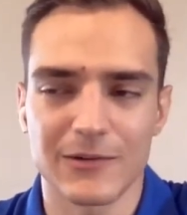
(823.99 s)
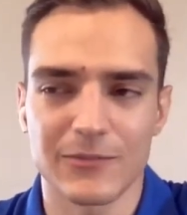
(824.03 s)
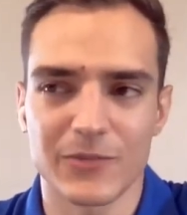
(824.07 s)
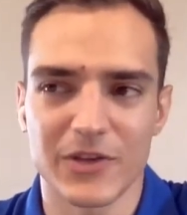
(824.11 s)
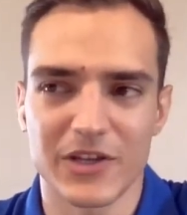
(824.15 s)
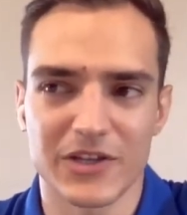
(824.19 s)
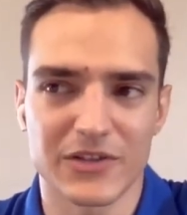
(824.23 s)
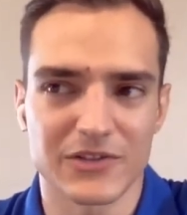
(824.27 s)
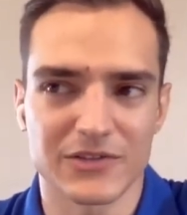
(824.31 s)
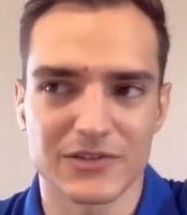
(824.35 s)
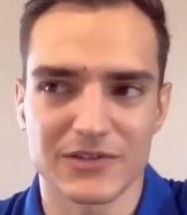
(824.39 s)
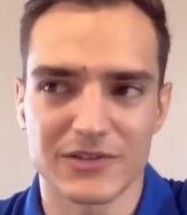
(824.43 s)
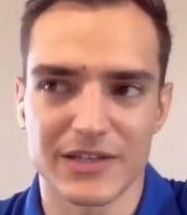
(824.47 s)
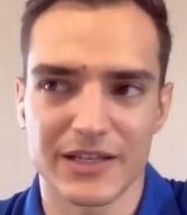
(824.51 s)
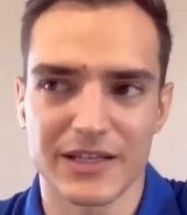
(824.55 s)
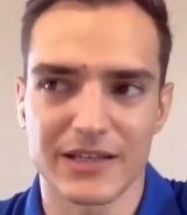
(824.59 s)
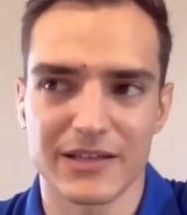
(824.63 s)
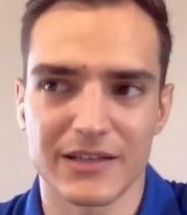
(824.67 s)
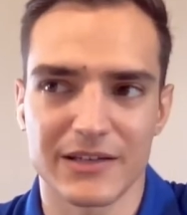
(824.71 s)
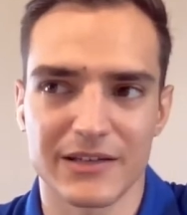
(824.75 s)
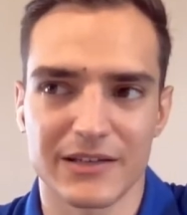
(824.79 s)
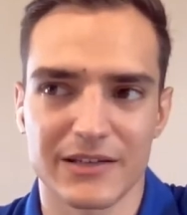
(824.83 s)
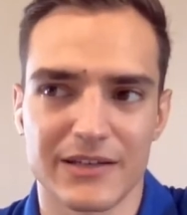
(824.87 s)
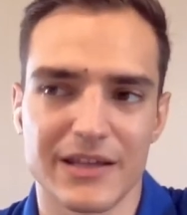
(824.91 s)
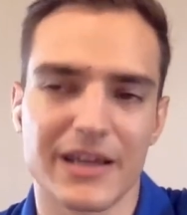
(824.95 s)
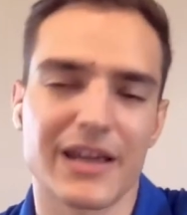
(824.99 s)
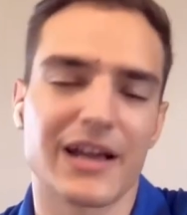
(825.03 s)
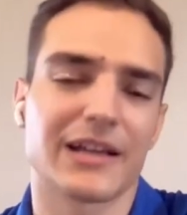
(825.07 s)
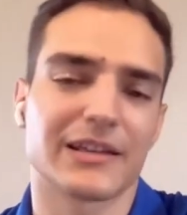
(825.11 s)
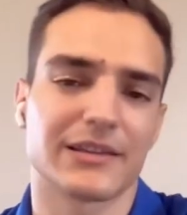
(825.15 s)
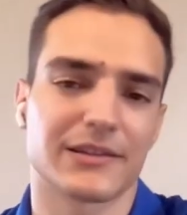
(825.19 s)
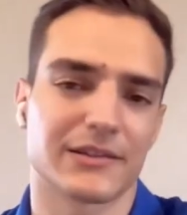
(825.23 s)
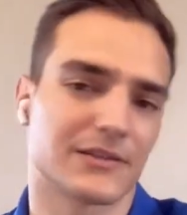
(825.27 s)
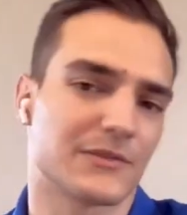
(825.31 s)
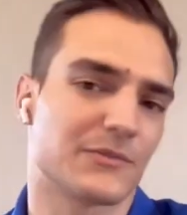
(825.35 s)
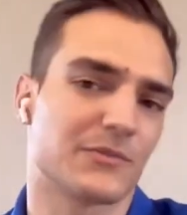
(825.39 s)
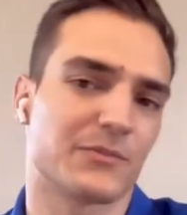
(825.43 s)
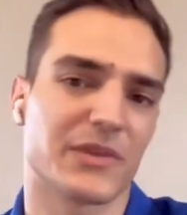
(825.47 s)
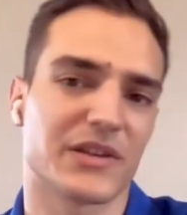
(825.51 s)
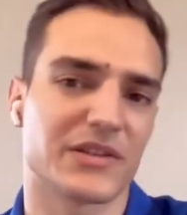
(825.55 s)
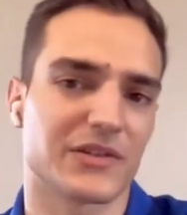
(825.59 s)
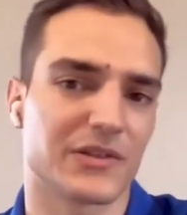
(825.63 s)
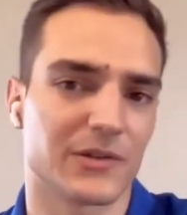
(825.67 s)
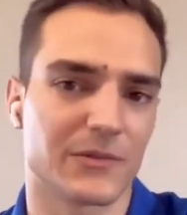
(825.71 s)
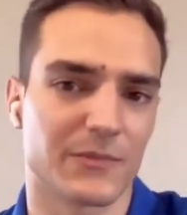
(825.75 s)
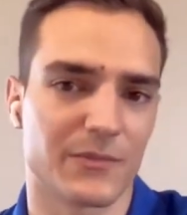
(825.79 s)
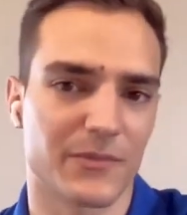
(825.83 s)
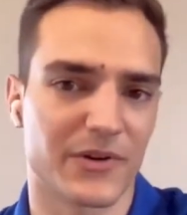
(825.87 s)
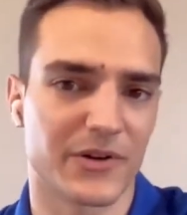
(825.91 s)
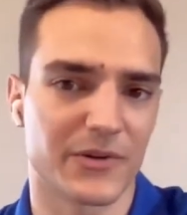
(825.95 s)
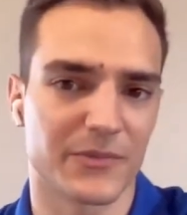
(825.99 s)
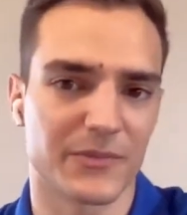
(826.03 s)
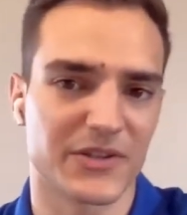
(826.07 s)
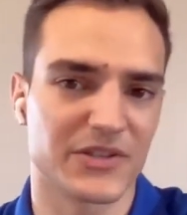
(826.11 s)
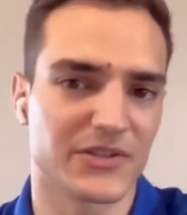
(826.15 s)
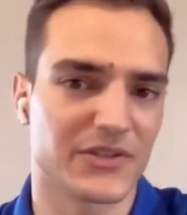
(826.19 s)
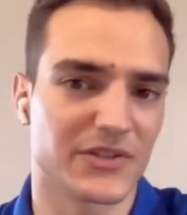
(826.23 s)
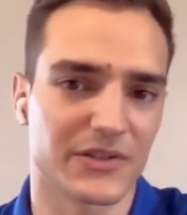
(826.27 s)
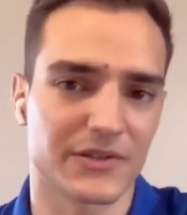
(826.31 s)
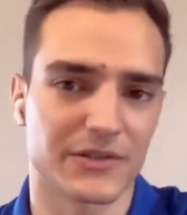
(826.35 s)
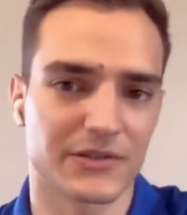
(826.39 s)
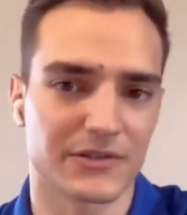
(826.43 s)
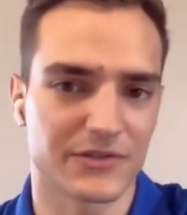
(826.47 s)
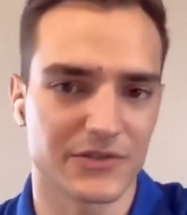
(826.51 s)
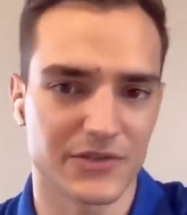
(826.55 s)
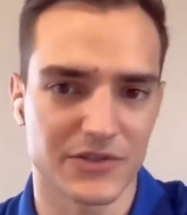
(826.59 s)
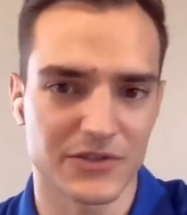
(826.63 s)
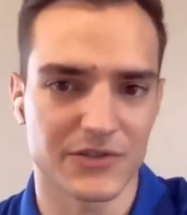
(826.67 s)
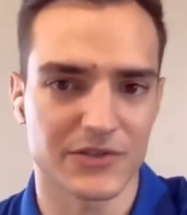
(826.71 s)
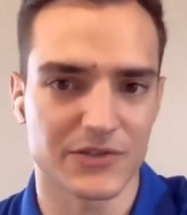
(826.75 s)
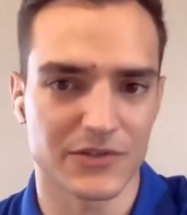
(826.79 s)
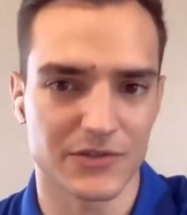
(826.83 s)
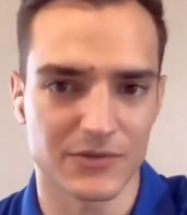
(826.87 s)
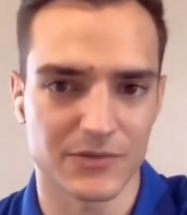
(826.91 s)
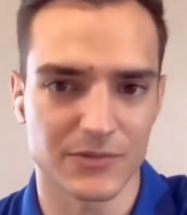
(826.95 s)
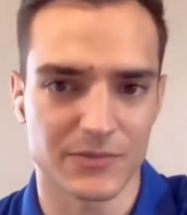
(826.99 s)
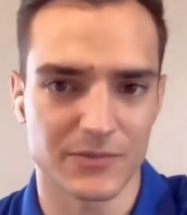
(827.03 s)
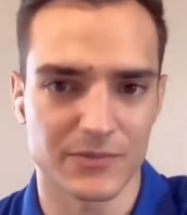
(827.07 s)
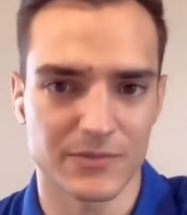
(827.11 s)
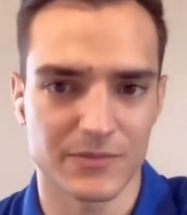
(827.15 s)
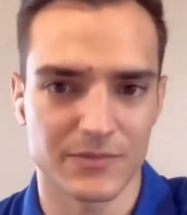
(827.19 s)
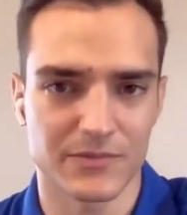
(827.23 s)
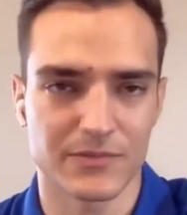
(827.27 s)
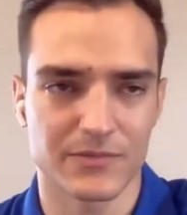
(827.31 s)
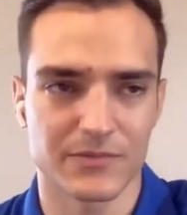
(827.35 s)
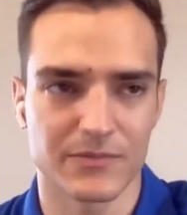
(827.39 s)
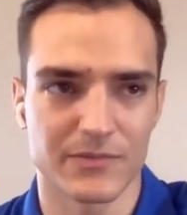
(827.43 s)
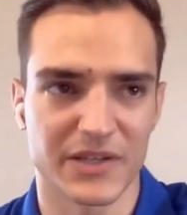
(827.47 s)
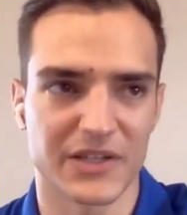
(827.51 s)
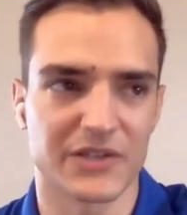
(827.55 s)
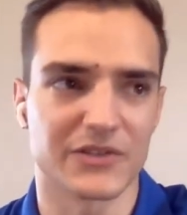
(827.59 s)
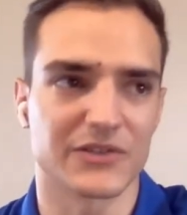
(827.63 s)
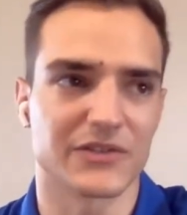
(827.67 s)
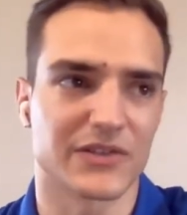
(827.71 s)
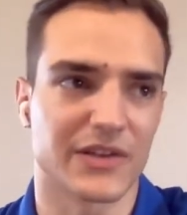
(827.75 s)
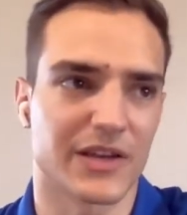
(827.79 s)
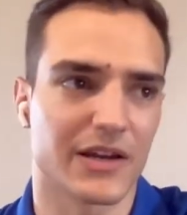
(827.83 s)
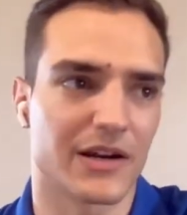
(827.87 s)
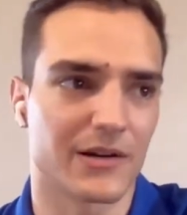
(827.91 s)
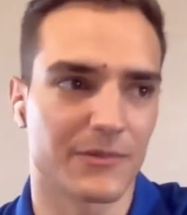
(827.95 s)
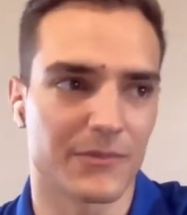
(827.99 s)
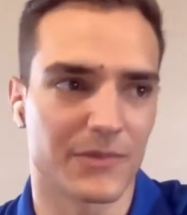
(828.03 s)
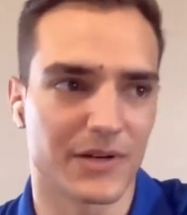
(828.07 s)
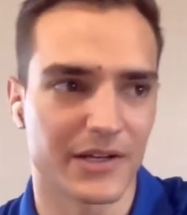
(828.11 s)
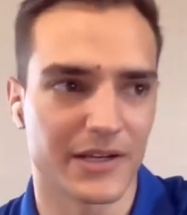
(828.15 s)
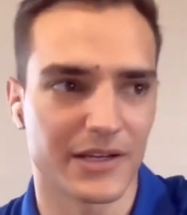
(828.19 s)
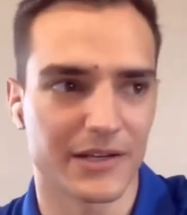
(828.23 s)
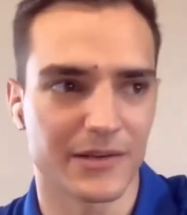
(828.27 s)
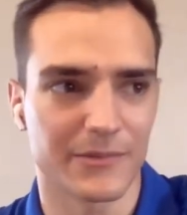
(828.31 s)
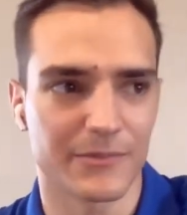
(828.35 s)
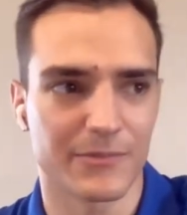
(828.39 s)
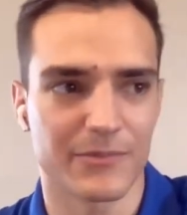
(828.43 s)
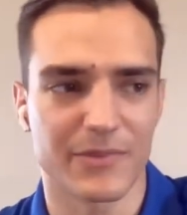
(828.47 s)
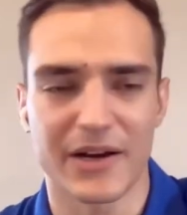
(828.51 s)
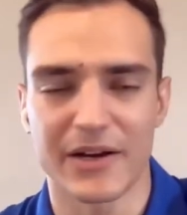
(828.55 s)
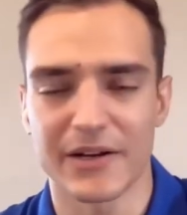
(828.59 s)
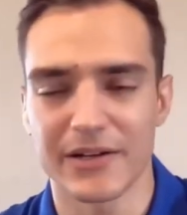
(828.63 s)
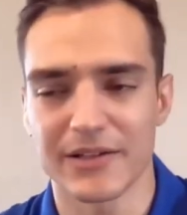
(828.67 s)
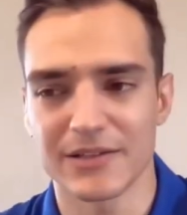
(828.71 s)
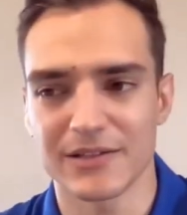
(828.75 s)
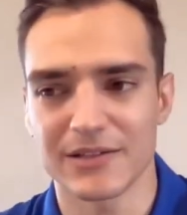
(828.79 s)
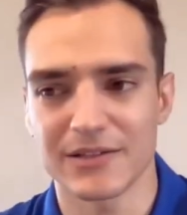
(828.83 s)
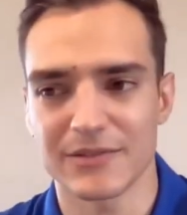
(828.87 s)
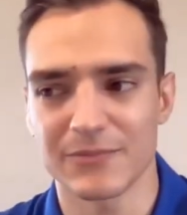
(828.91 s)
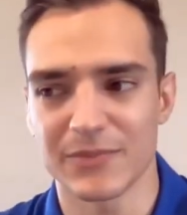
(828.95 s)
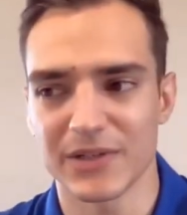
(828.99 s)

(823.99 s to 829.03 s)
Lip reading: because they had a special permission just to, because they are my parents.